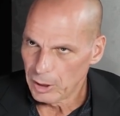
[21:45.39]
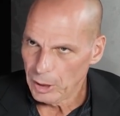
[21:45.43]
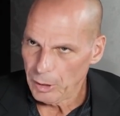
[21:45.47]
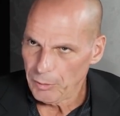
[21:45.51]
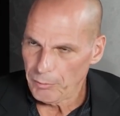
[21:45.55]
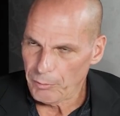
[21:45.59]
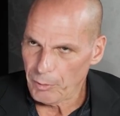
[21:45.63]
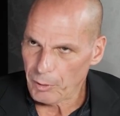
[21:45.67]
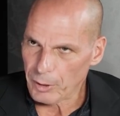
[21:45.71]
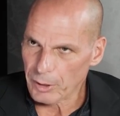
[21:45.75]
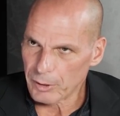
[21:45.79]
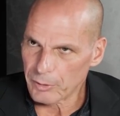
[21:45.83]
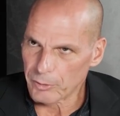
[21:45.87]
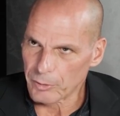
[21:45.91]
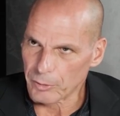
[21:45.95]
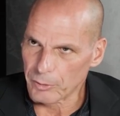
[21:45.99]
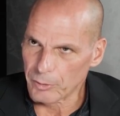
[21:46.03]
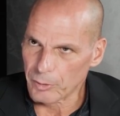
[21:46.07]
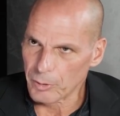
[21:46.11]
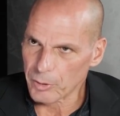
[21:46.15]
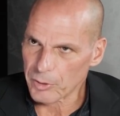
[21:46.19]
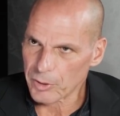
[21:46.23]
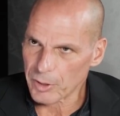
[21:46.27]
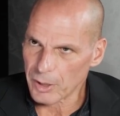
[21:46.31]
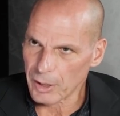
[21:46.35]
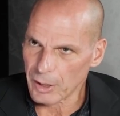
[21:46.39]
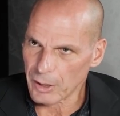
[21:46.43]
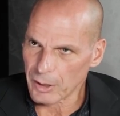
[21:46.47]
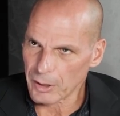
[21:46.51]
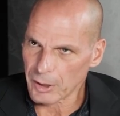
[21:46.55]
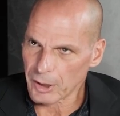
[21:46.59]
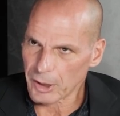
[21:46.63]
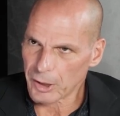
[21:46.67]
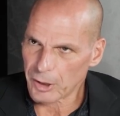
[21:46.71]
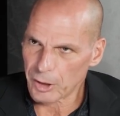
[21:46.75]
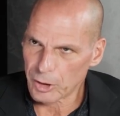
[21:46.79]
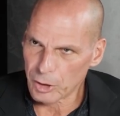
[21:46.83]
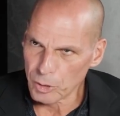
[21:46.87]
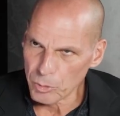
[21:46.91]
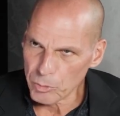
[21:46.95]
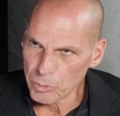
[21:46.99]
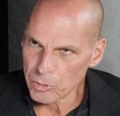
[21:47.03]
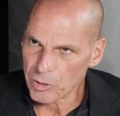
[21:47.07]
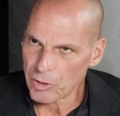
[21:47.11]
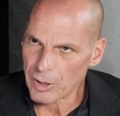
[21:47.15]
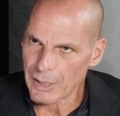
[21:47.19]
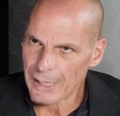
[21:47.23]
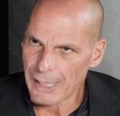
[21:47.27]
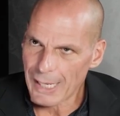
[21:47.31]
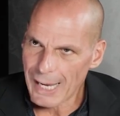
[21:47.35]
for introducing
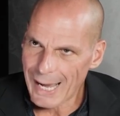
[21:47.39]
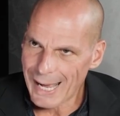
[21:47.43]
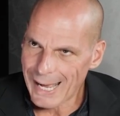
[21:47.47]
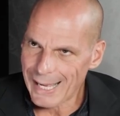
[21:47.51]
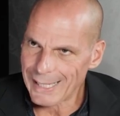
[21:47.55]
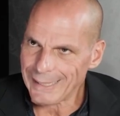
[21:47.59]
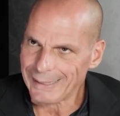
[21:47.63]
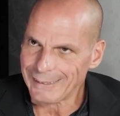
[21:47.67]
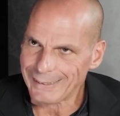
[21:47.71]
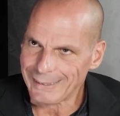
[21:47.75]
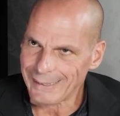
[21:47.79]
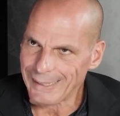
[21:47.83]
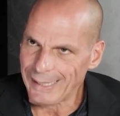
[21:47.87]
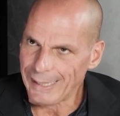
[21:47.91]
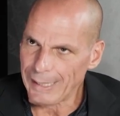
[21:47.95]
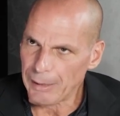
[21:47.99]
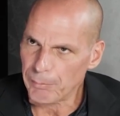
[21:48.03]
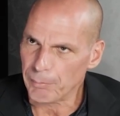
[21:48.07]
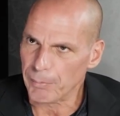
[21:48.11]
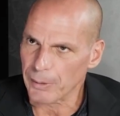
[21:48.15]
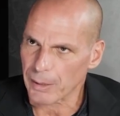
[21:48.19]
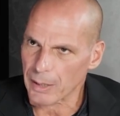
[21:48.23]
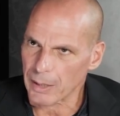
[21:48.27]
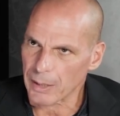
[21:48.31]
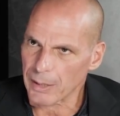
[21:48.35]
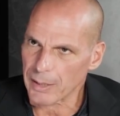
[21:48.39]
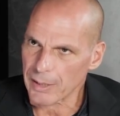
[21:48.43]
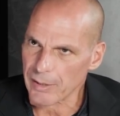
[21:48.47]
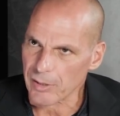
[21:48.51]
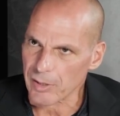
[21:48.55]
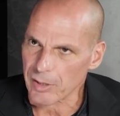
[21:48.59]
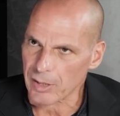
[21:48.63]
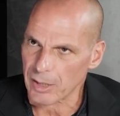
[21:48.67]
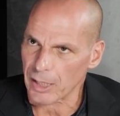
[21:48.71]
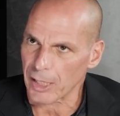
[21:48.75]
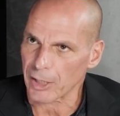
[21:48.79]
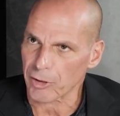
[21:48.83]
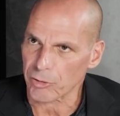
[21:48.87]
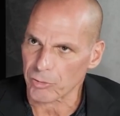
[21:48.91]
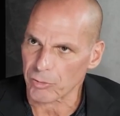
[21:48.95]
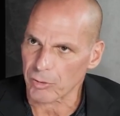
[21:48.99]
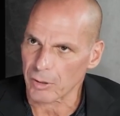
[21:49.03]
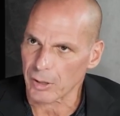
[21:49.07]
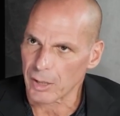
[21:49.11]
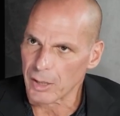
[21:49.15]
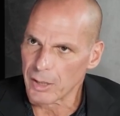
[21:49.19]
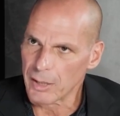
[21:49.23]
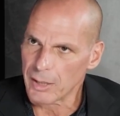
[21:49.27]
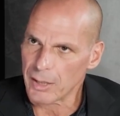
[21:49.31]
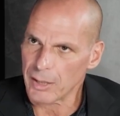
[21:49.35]
hugely anti-liberal legislation